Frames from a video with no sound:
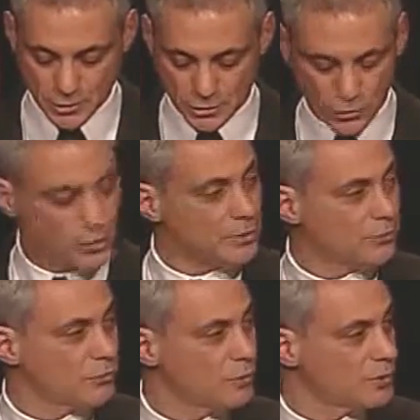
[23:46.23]
to train
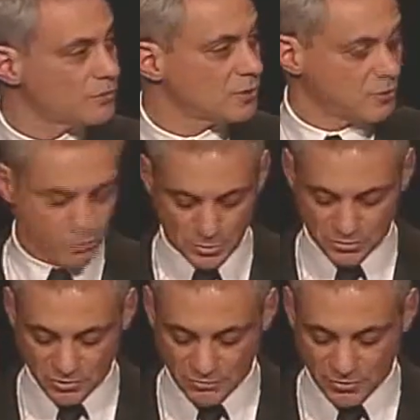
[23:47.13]
students in
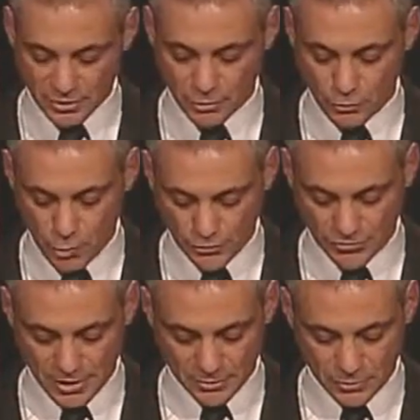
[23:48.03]
specific growth
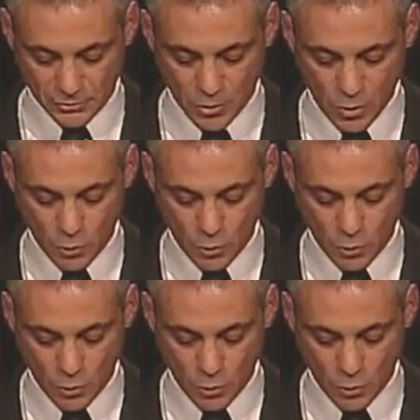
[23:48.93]
sectors